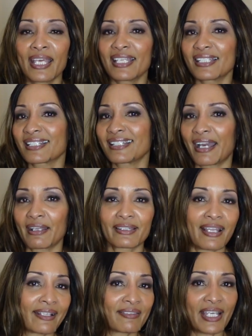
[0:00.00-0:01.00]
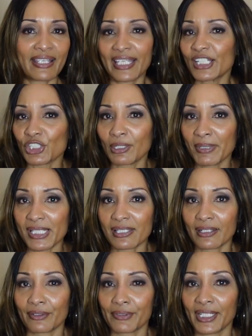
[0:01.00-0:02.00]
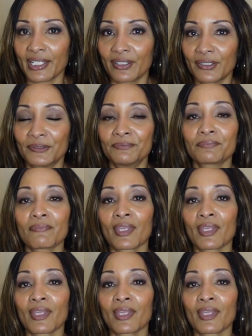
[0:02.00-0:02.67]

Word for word: it's not like that itchy material